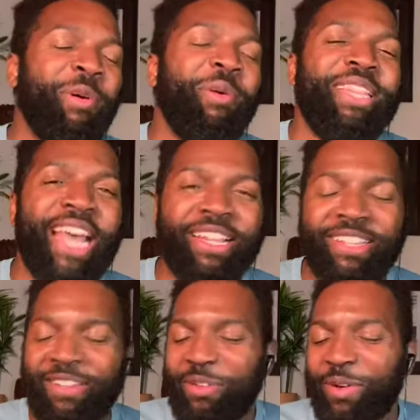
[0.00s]
I mean, would it
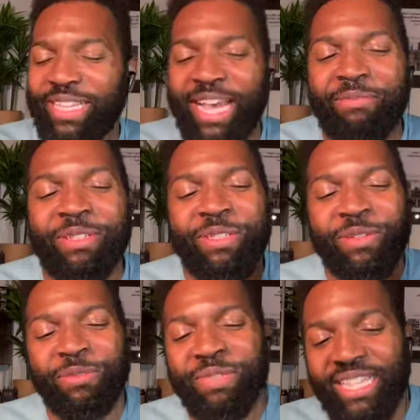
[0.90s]
even be called? me to be like a
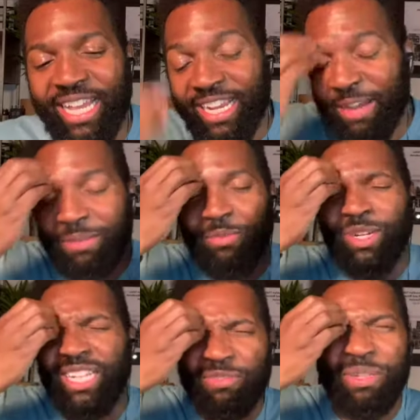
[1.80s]
sensical,
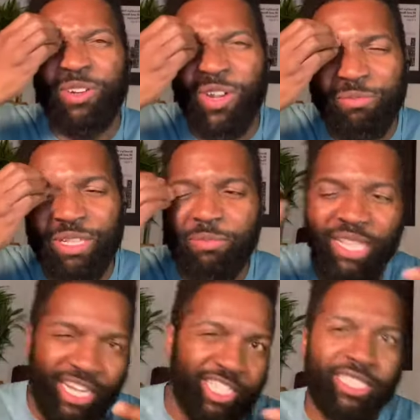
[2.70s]
because it'd be a full
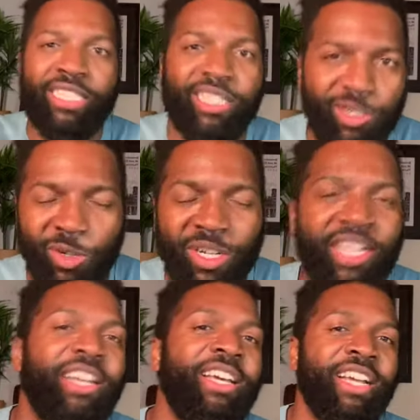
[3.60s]
sensory, like you would
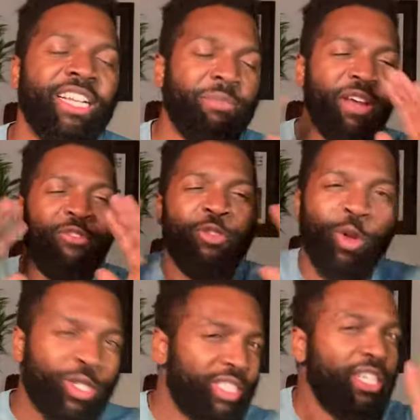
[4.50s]
feel the
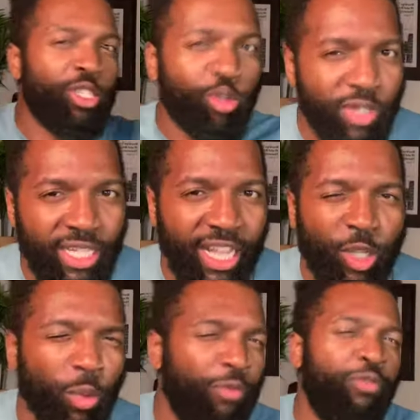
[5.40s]
emotions.
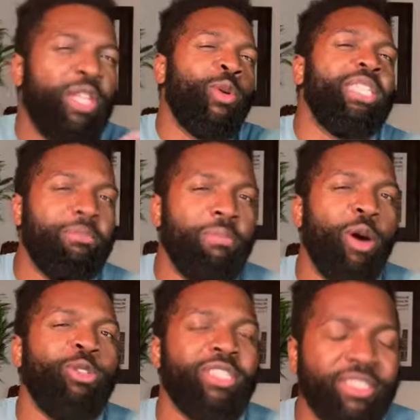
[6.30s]
You know, that's reminding
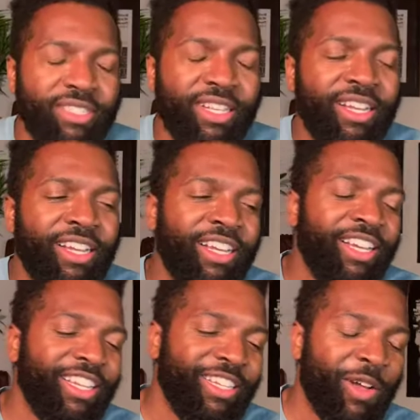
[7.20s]
me of Sarah
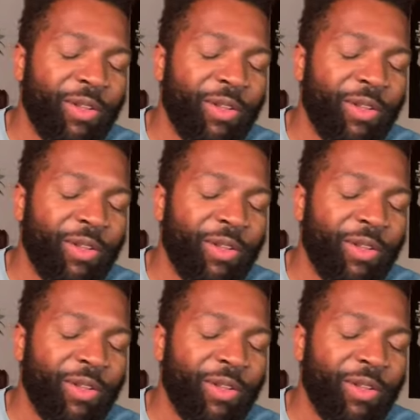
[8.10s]
Jones.